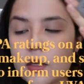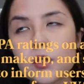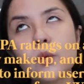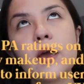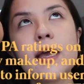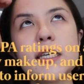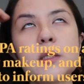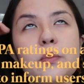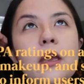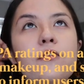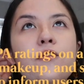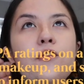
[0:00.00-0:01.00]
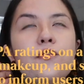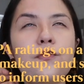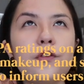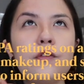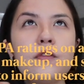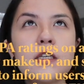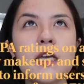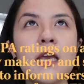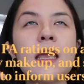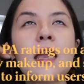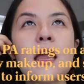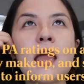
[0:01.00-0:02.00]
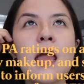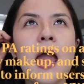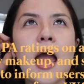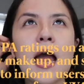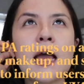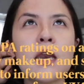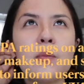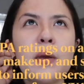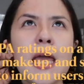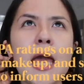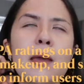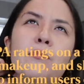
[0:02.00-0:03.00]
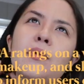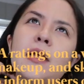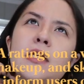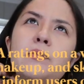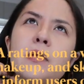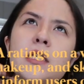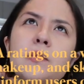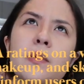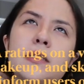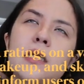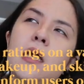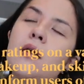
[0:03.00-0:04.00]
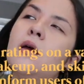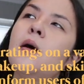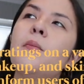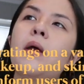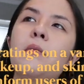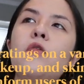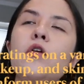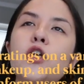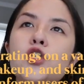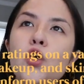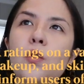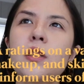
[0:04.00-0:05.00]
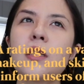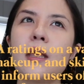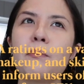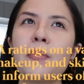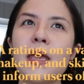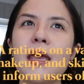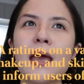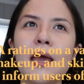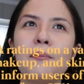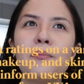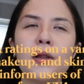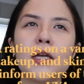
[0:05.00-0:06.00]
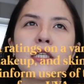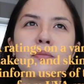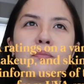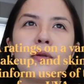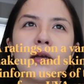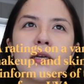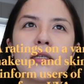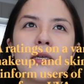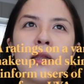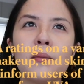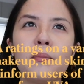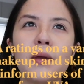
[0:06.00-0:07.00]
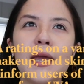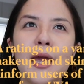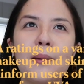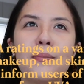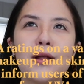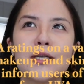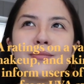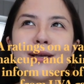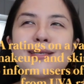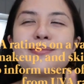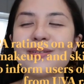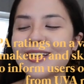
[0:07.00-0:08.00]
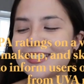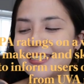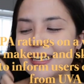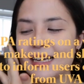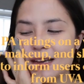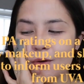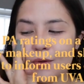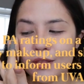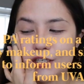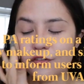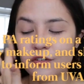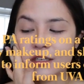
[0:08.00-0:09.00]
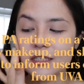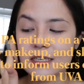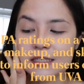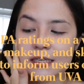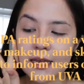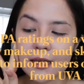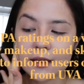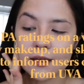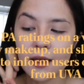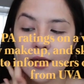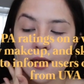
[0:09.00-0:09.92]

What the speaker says: ones were SPF 50 and PA+++. But I'm not really sure what the PA++ and the PA+++, what the difference is there.